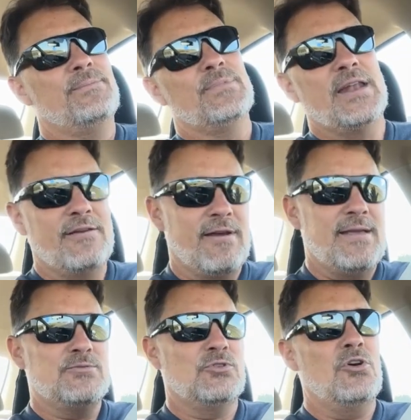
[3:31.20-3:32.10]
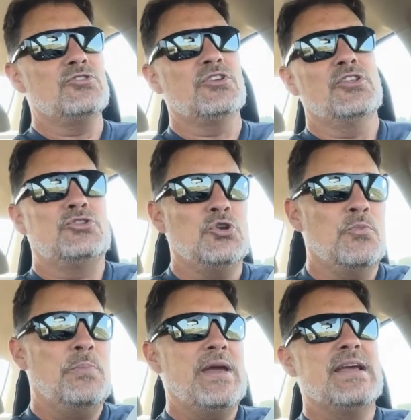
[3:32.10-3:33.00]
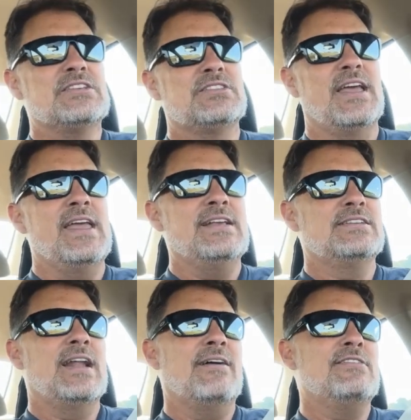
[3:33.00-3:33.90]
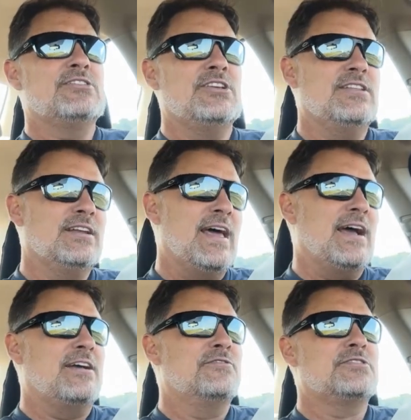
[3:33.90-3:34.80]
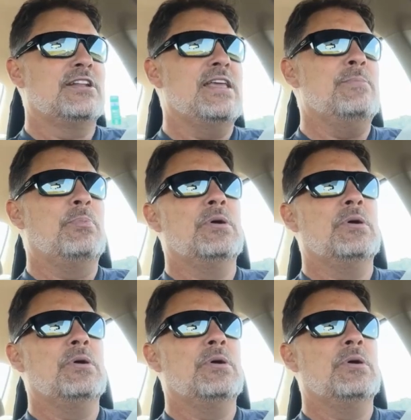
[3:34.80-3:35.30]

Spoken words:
any rate, so those are the two biggest things, and obviously the lack of sleep,